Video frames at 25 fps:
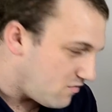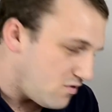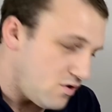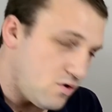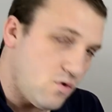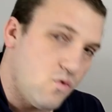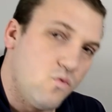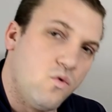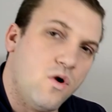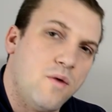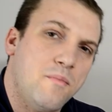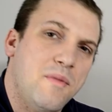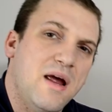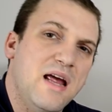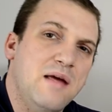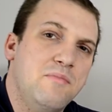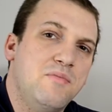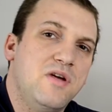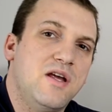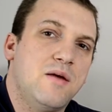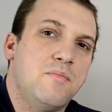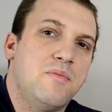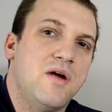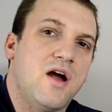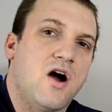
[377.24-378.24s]
What may
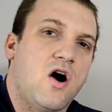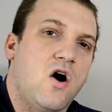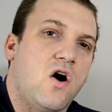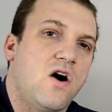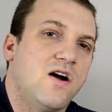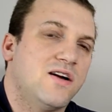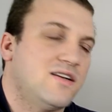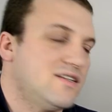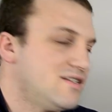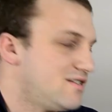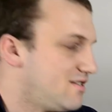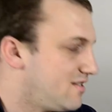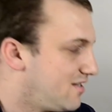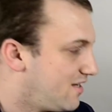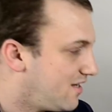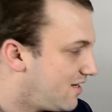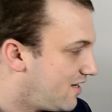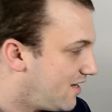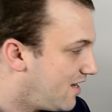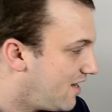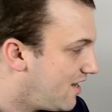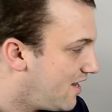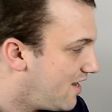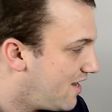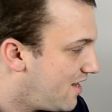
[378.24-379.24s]
be a bit hard to
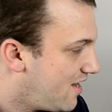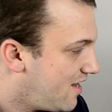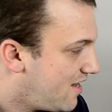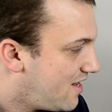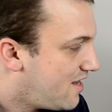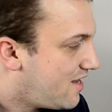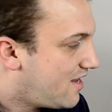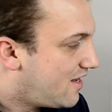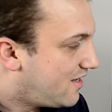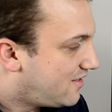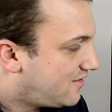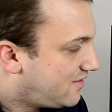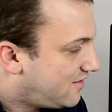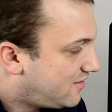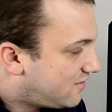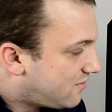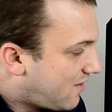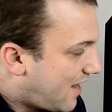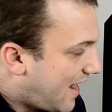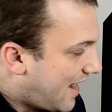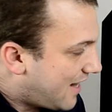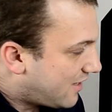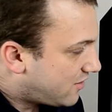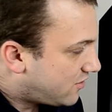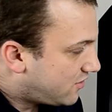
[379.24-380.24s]
see is these are
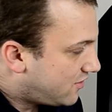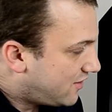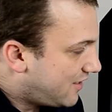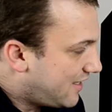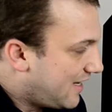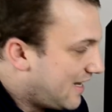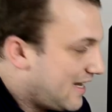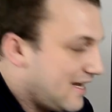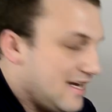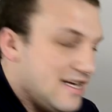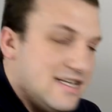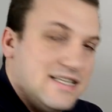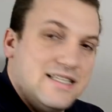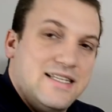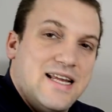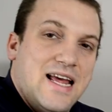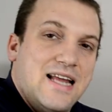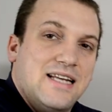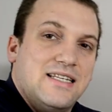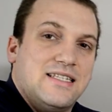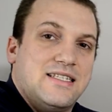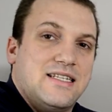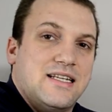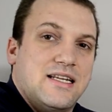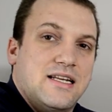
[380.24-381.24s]
actually
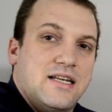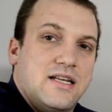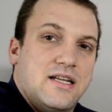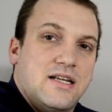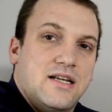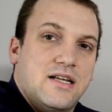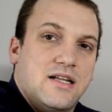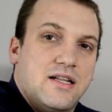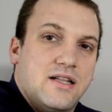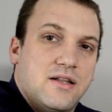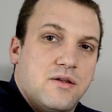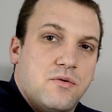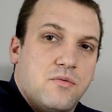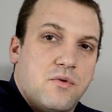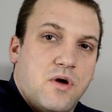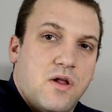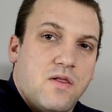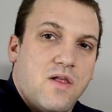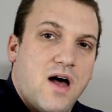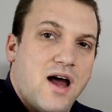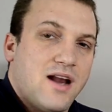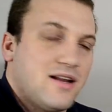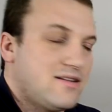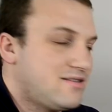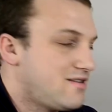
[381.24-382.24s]
indented. A
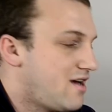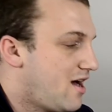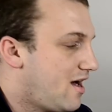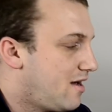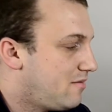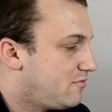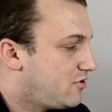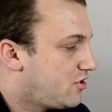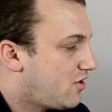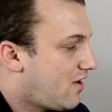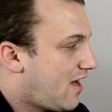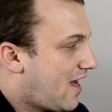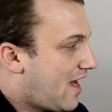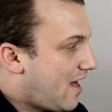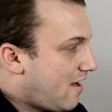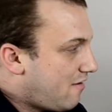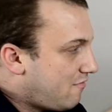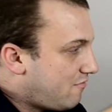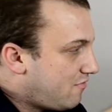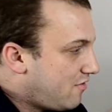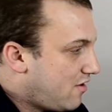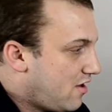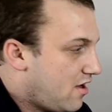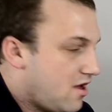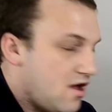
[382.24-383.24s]
lot of times you'll
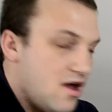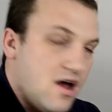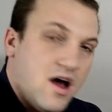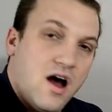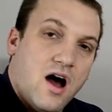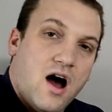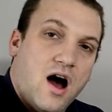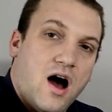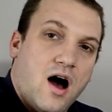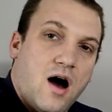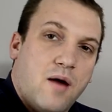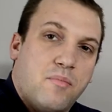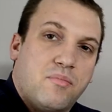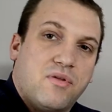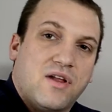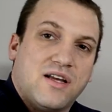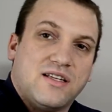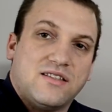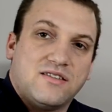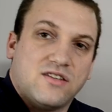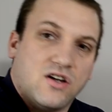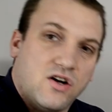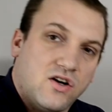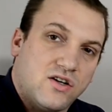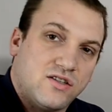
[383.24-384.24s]
have a place
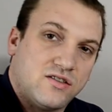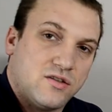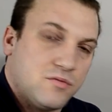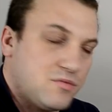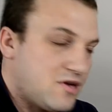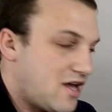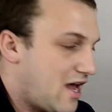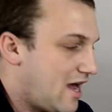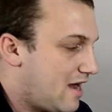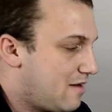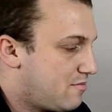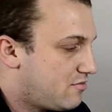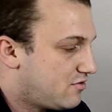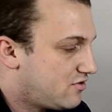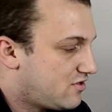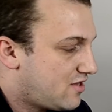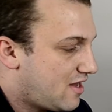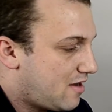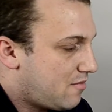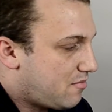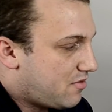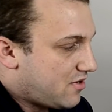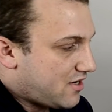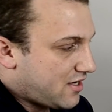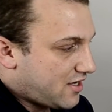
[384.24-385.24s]
to hook some cables there,
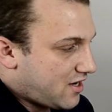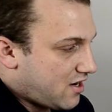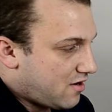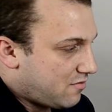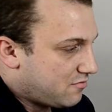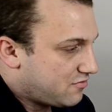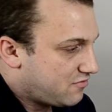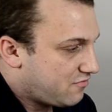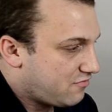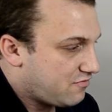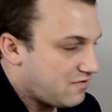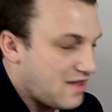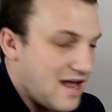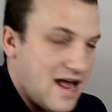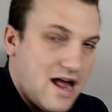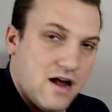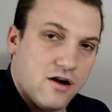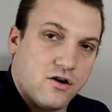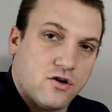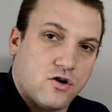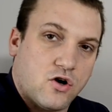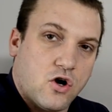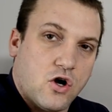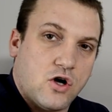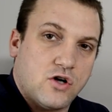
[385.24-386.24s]
but it comes flat
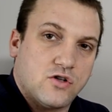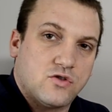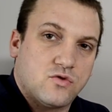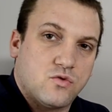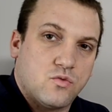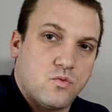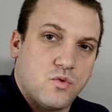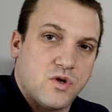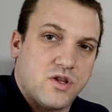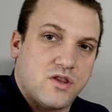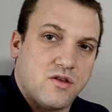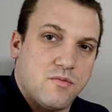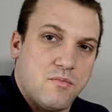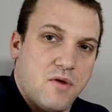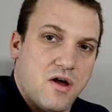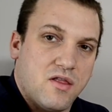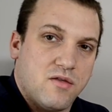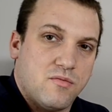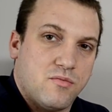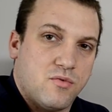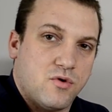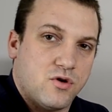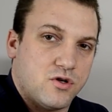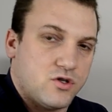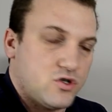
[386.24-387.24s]
across with the
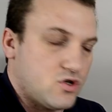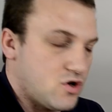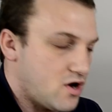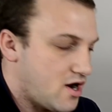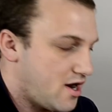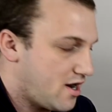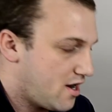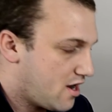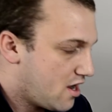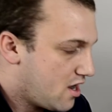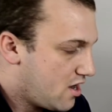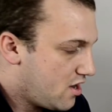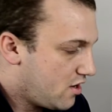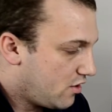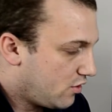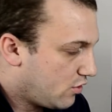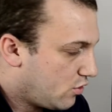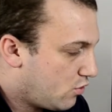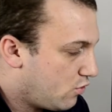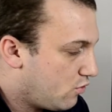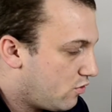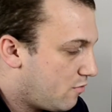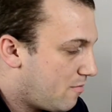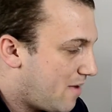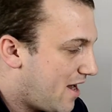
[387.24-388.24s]
motherboard tray.
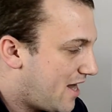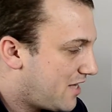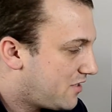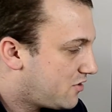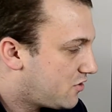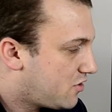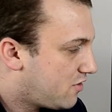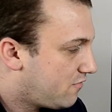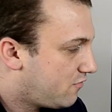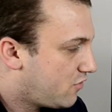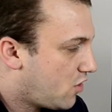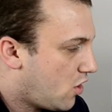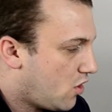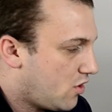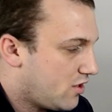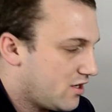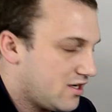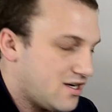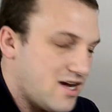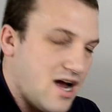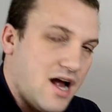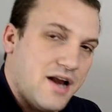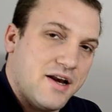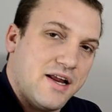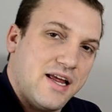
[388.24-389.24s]
Cooler Master have gone and
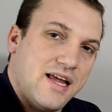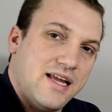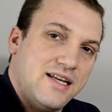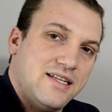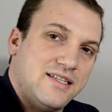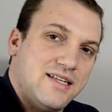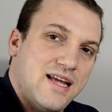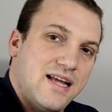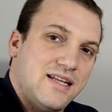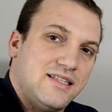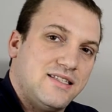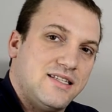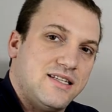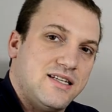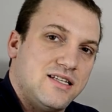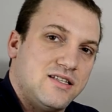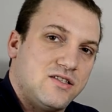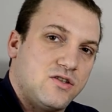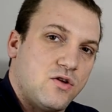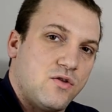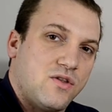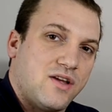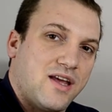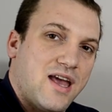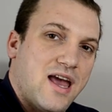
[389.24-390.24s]
kind of indented it
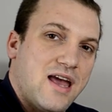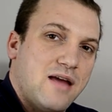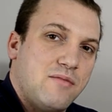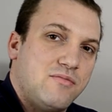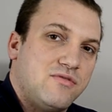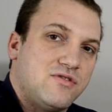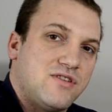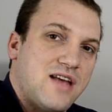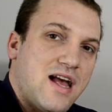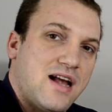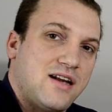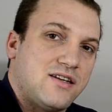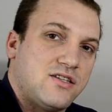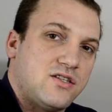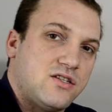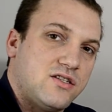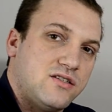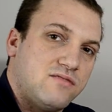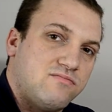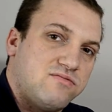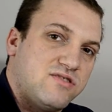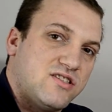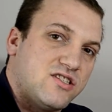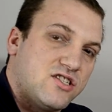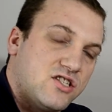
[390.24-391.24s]
so the cables actually
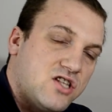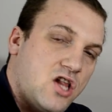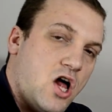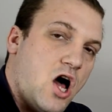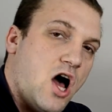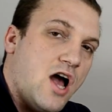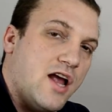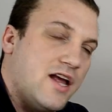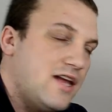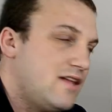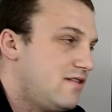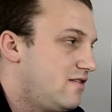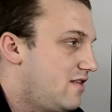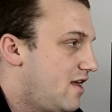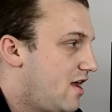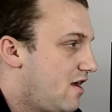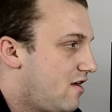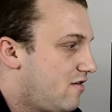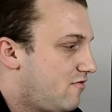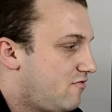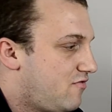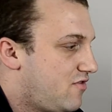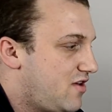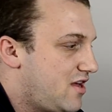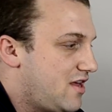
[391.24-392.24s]
slot in there
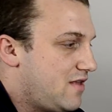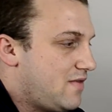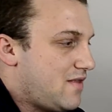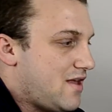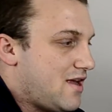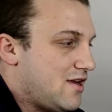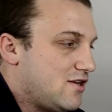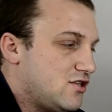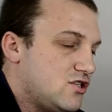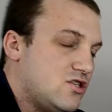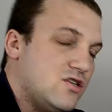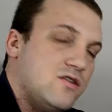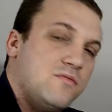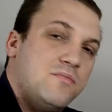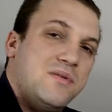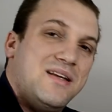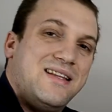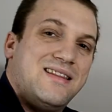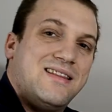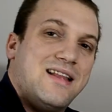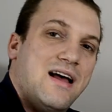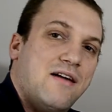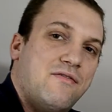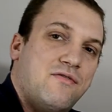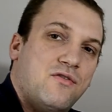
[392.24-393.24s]
and fit in there. It should be
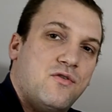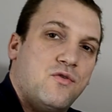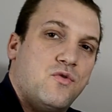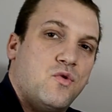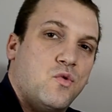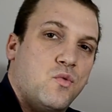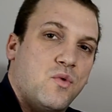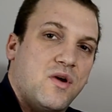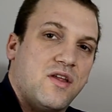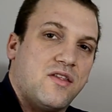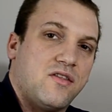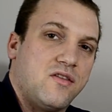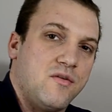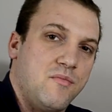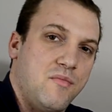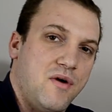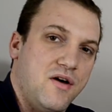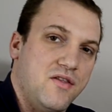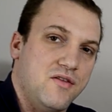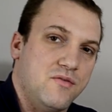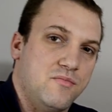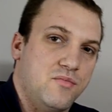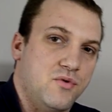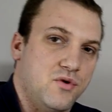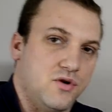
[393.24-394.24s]
level with the
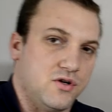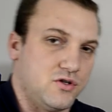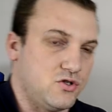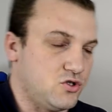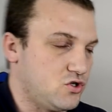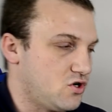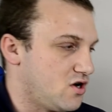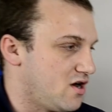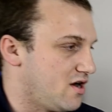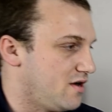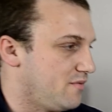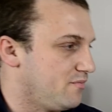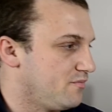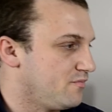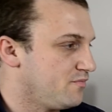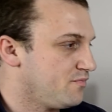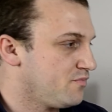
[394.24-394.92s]
motherboard tray.